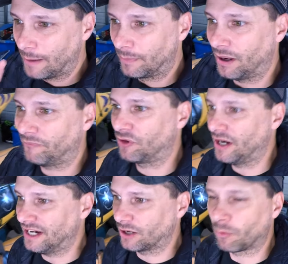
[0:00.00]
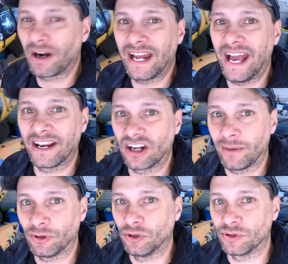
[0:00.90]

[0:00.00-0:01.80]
But up front here, we're gonna add a couple new